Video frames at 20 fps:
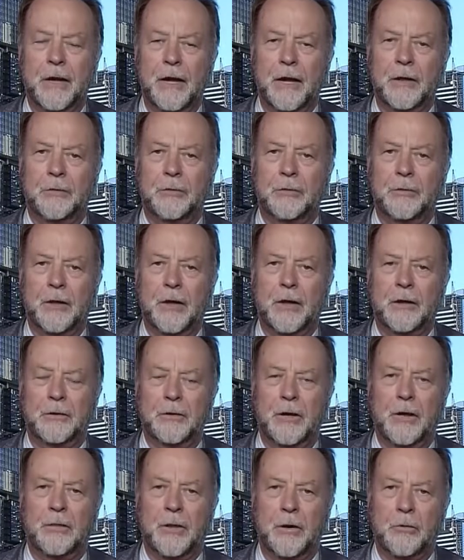And, you
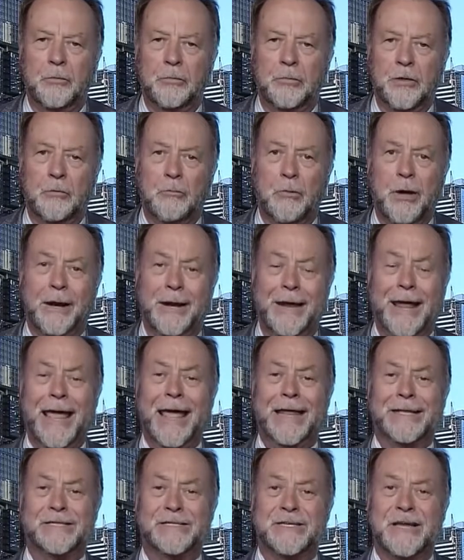know, they're running
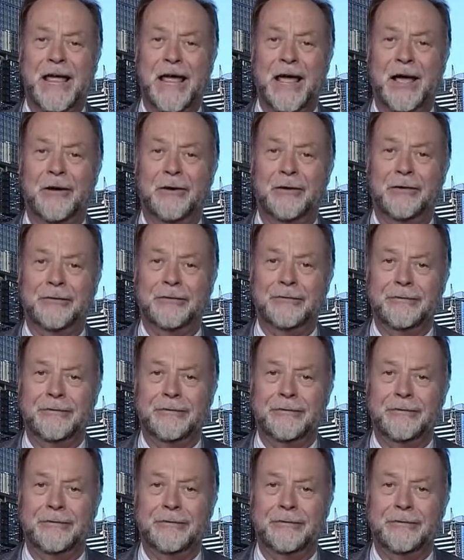ads now.